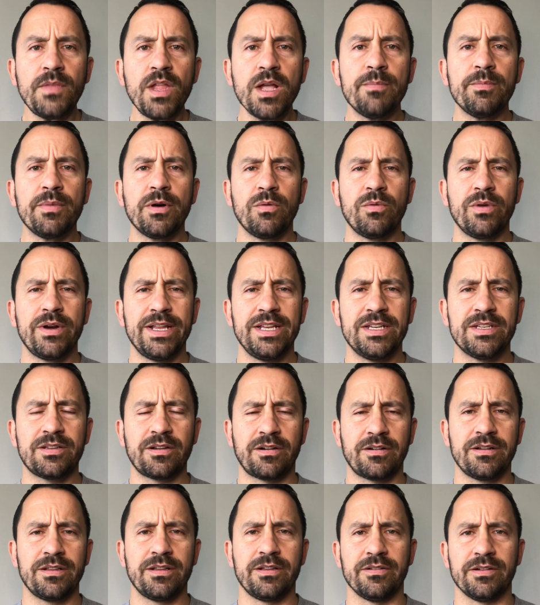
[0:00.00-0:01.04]
But when he
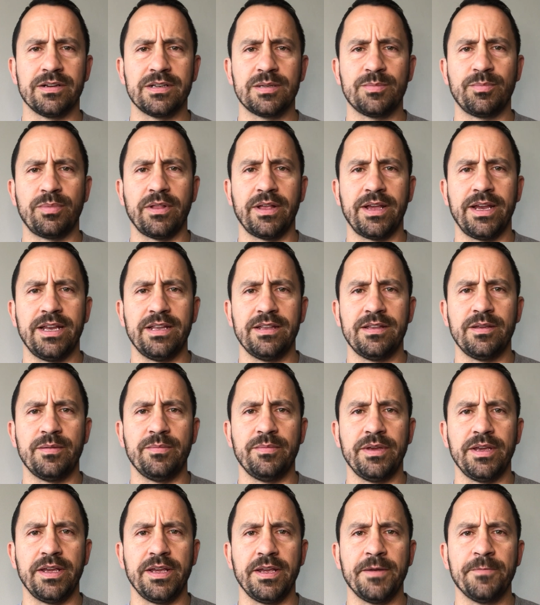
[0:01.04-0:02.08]
started to explain to
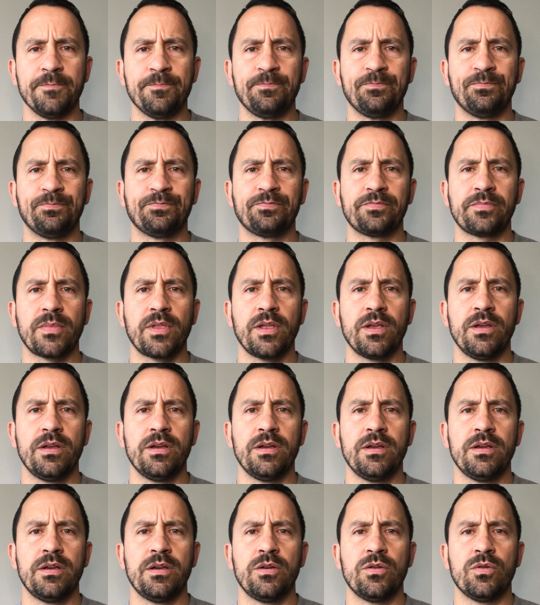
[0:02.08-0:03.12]
me
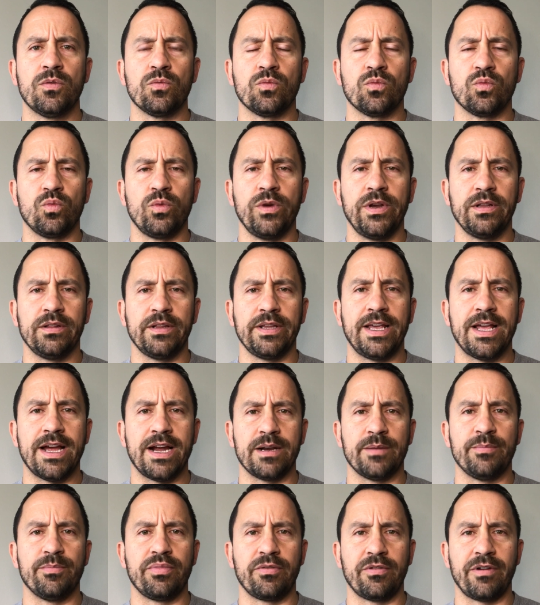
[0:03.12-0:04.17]
really how
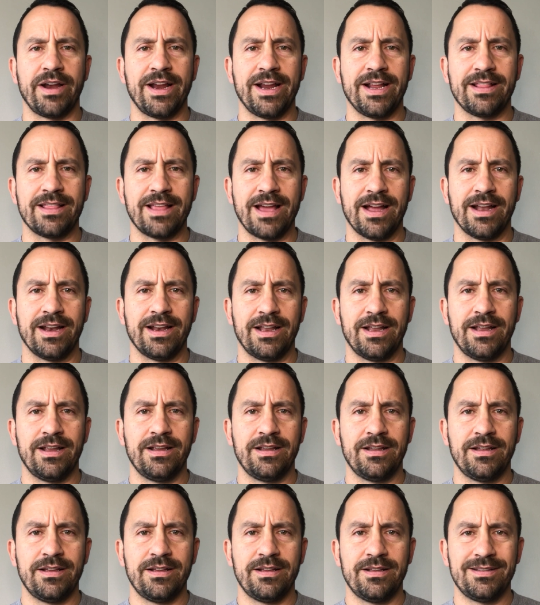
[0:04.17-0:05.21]
to break that
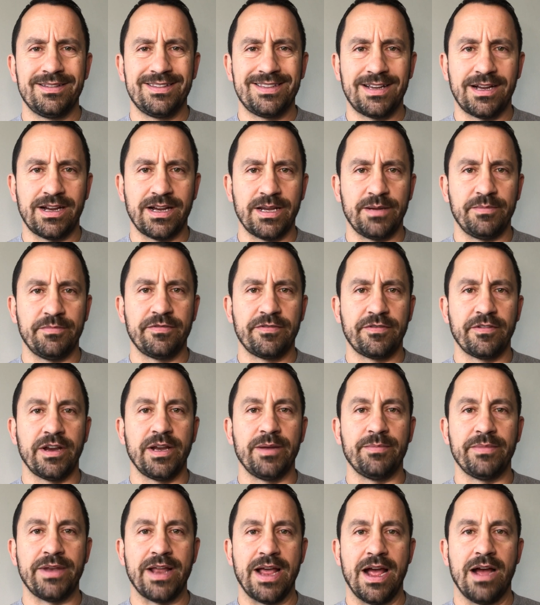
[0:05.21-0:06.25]
time
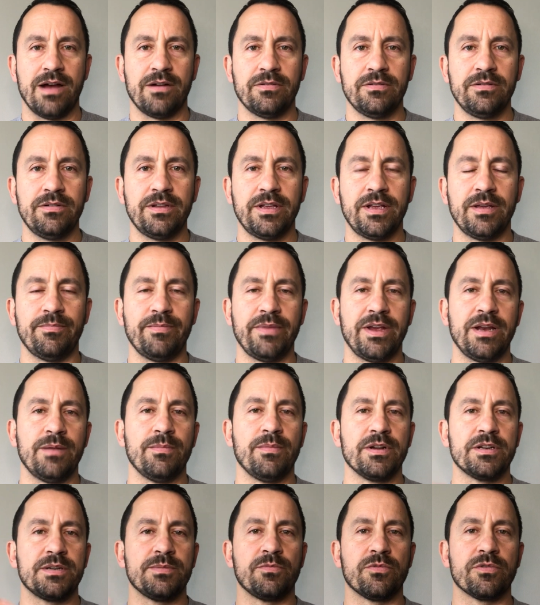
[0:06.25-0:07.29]
frame down, it made
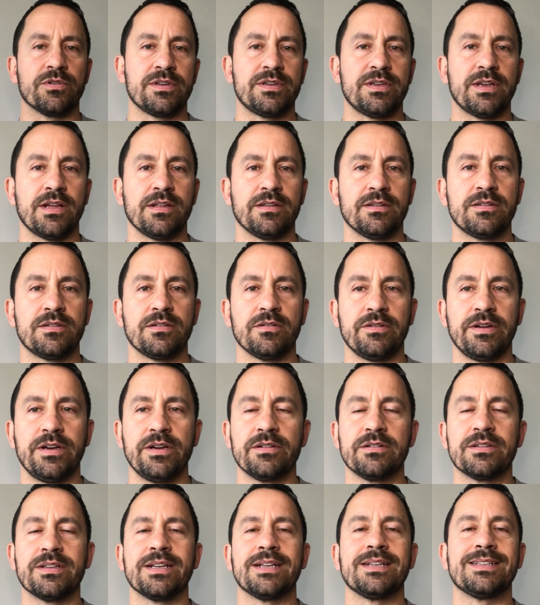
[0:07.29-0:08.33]
much more sense. So
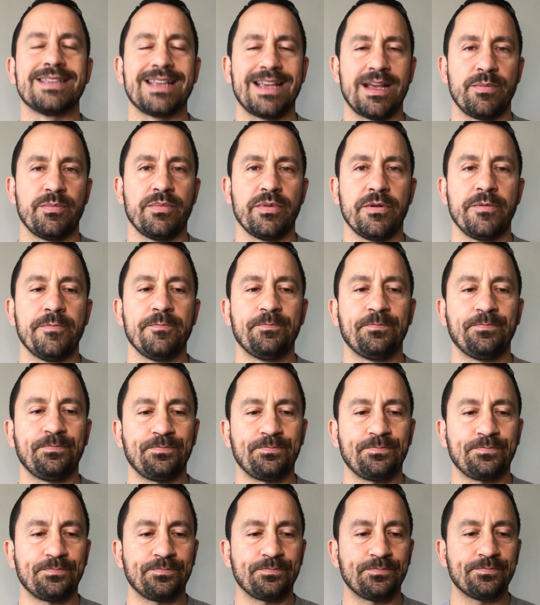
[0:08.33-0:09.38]
here's an example.
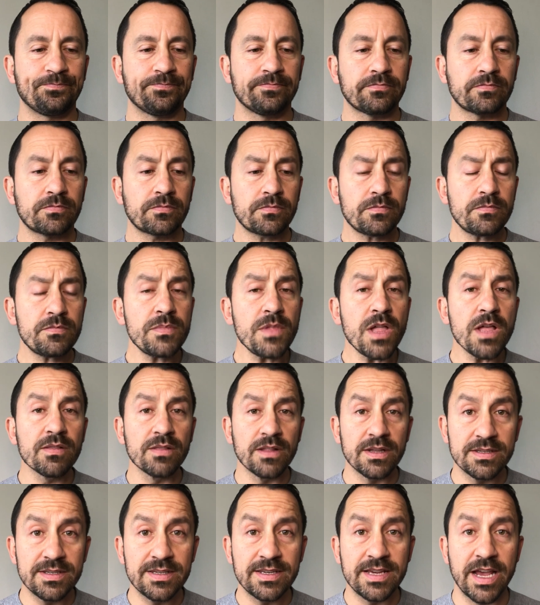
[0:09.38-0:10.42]

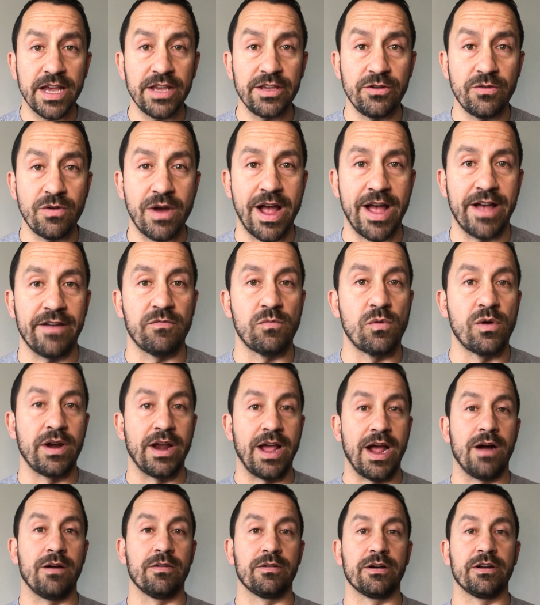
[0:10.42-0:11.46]
Let's say you have 1
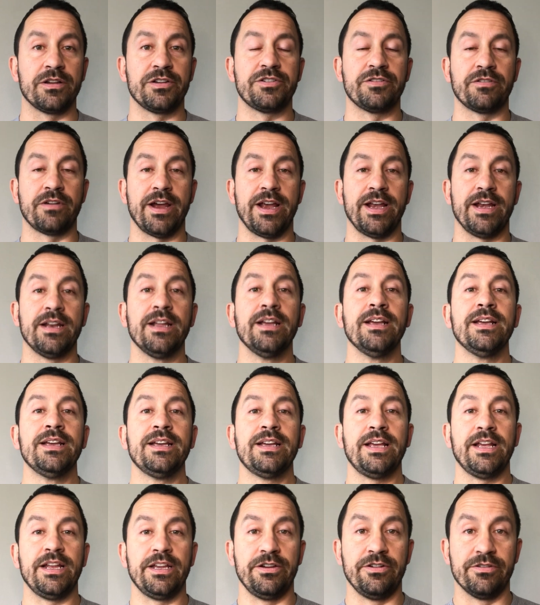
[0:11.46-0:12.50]
hour to train
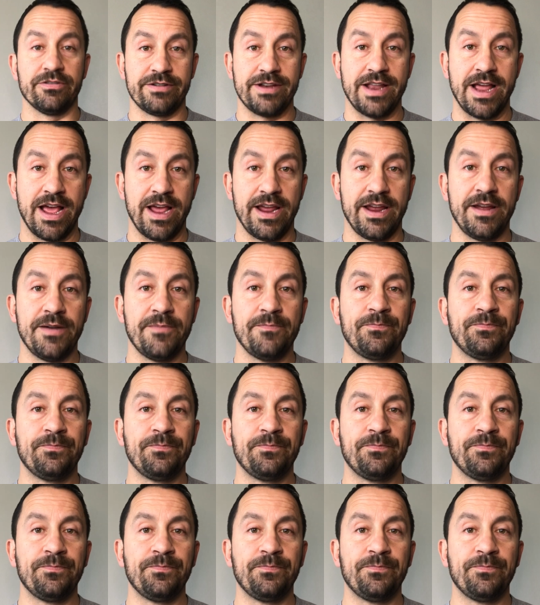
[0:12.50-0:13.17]
in your day.